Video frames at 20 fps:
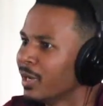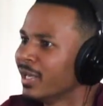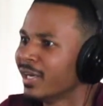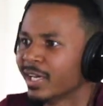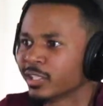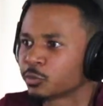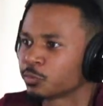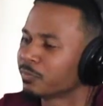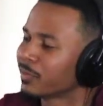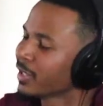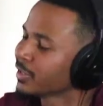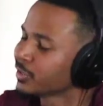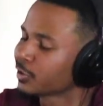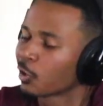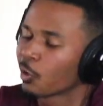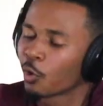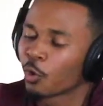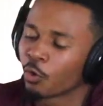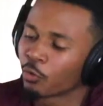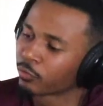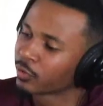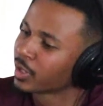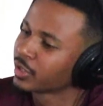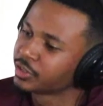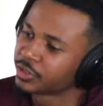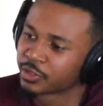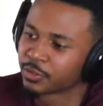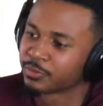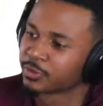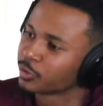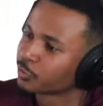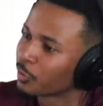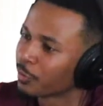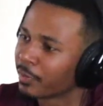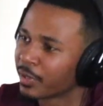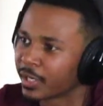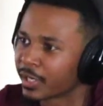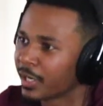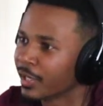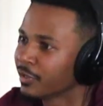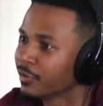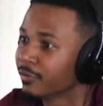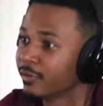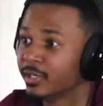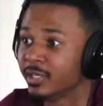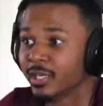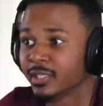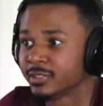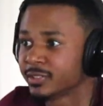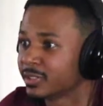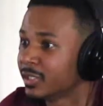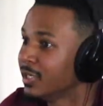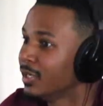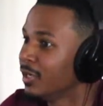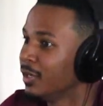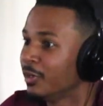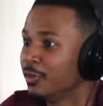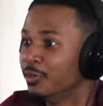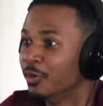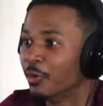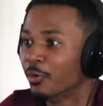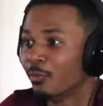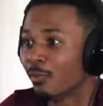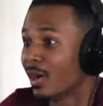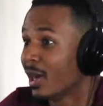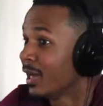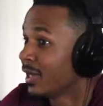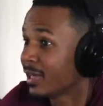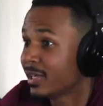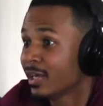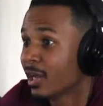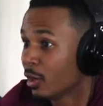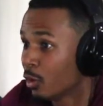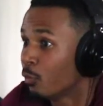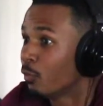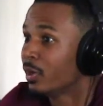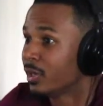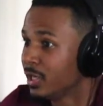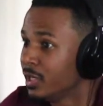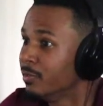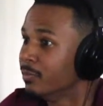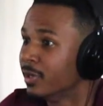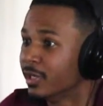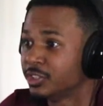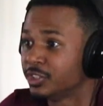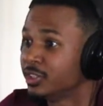And that's that's the whole relationship since we've been together, and that's you know why I had to get down on one knee, man.